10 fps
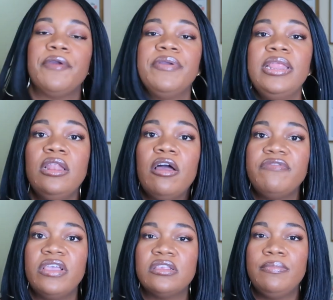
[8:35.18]
I really
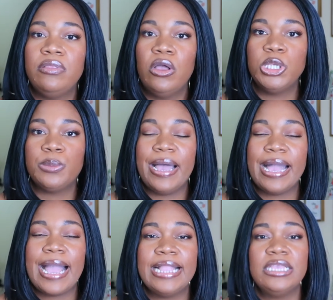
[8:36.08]
love this lunch
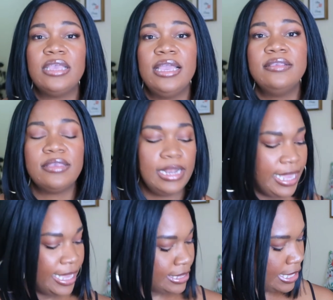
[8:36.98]
bag, and it's
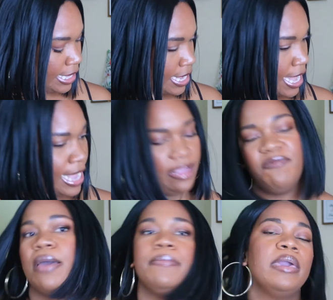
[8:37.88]
insulated, and
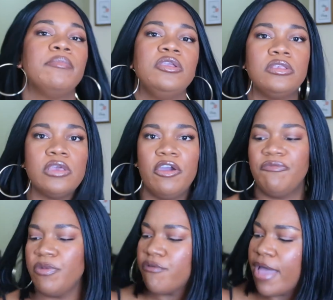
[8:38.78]
if my memory
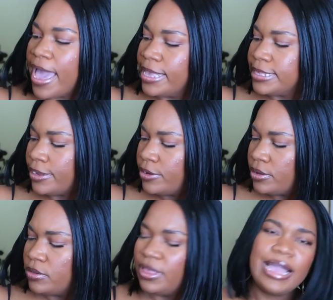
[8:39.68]
serves me right, I
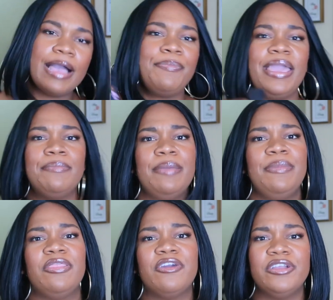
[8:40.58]
think I paid
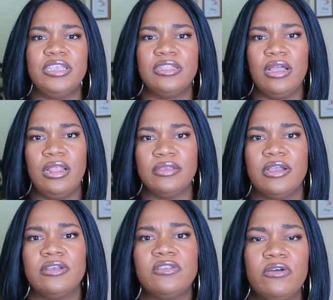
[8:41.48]
maybe $13
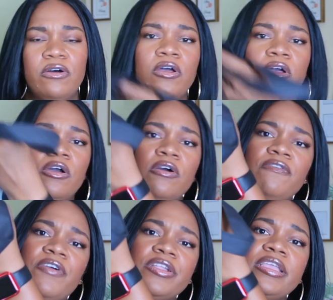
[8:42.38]
or so
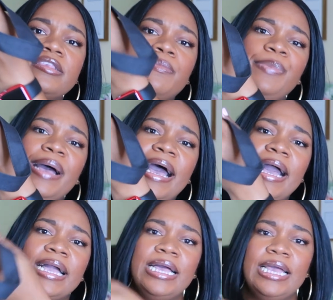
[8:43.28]
for this
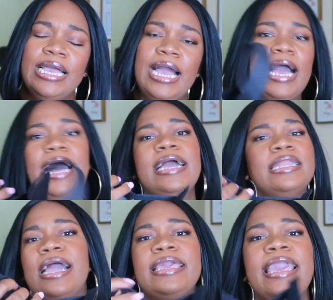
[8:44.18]
bag.
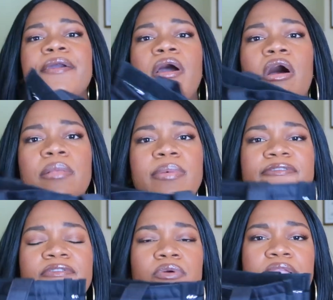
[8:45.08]
And I carry all my
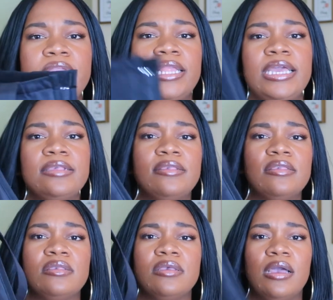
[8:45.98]
food in
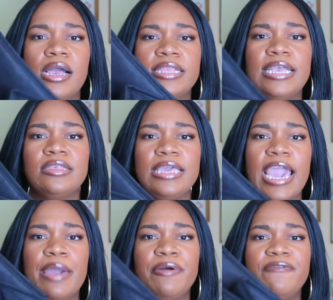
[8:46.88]
this. I tend to
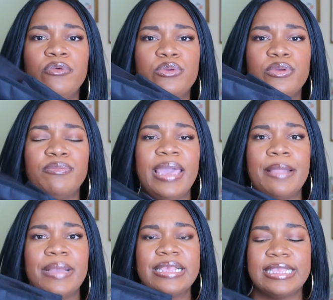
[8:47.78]
carry my food with me
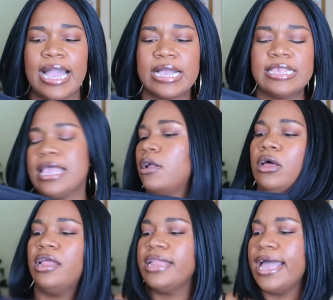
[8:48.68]
and my snacks and
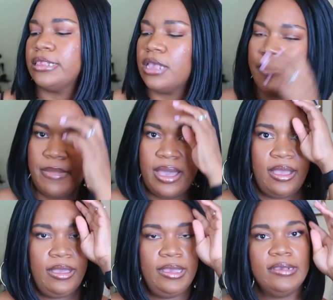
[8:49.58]
all of that, and
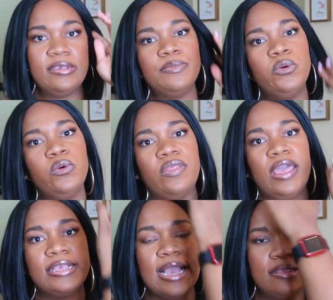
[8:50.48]
my
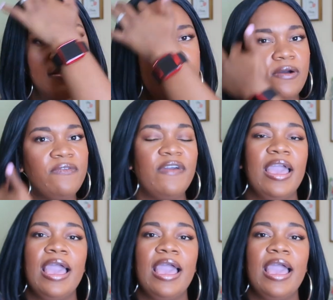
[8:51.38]
smoothies and stuff.